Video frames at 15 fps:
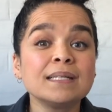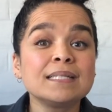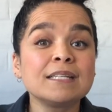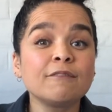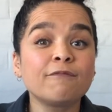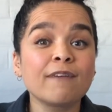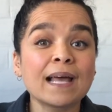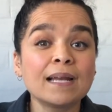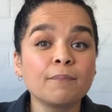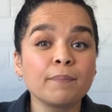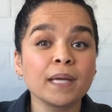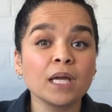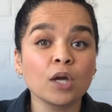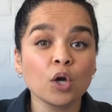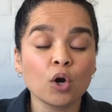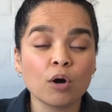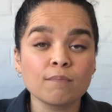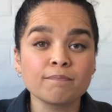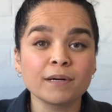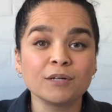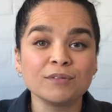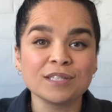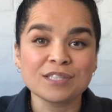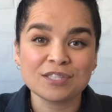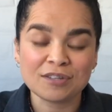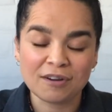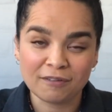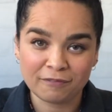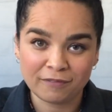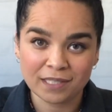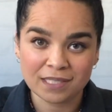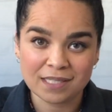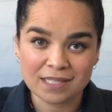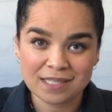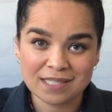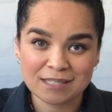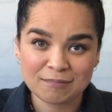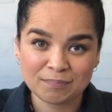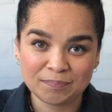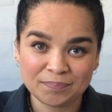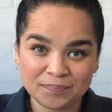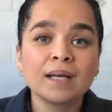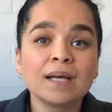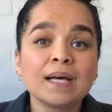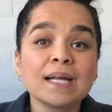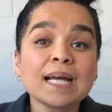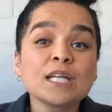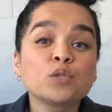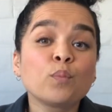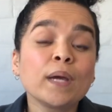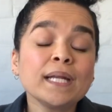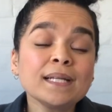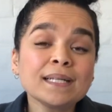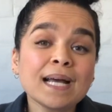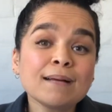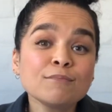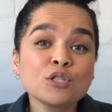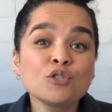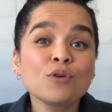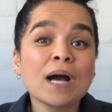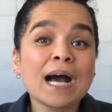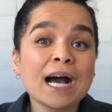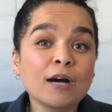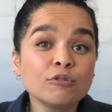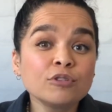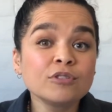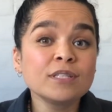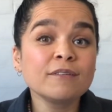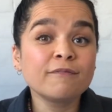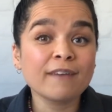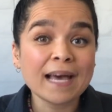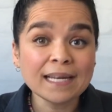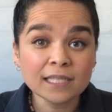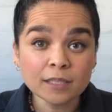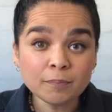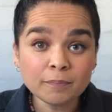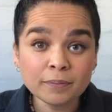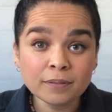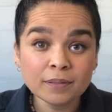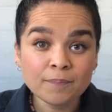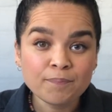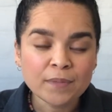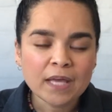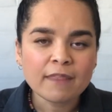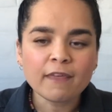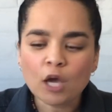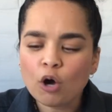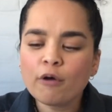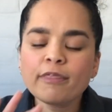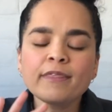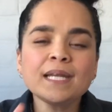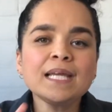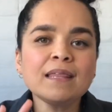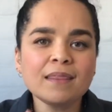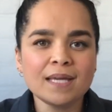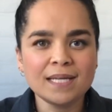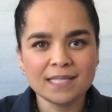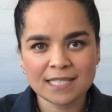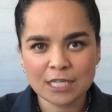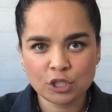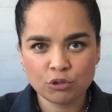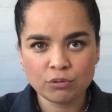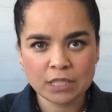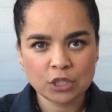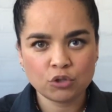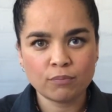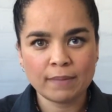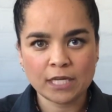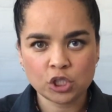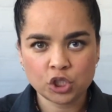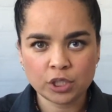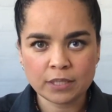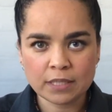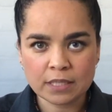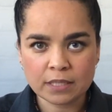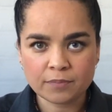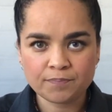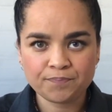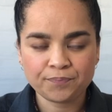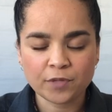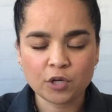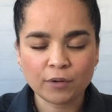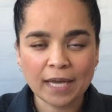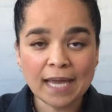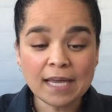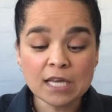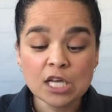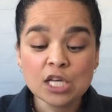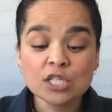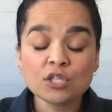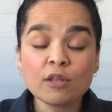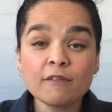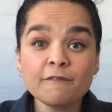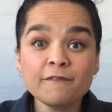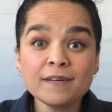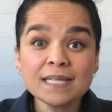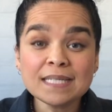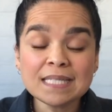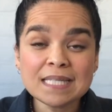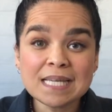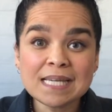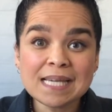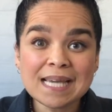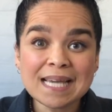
developing components of fitness? Right, when it comes to how to develop, there are 3 things that you need to mention here. Okay, so the first thing